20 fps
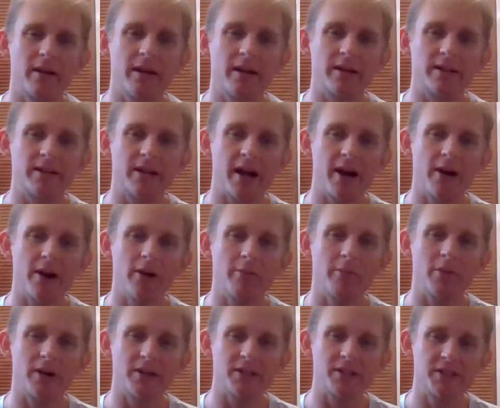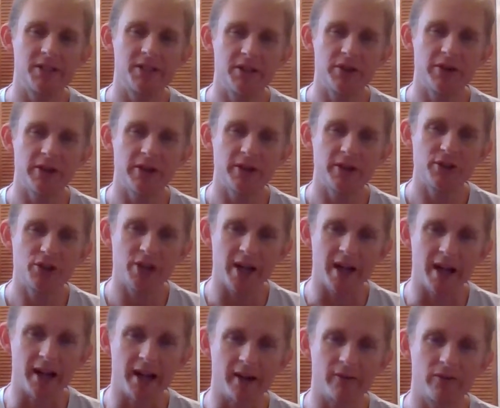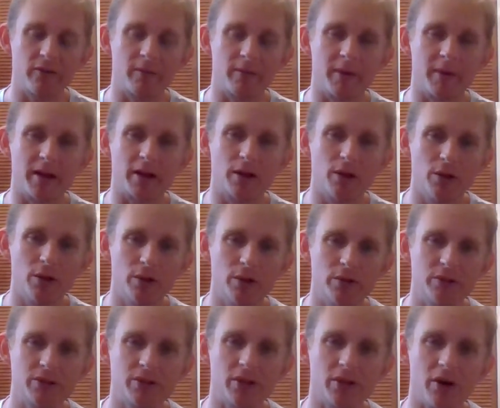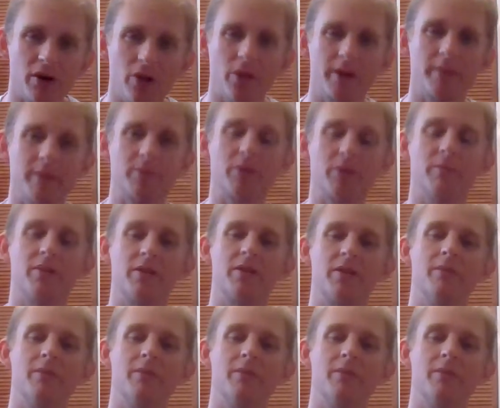entire posterior chain from my glutes all the way up to the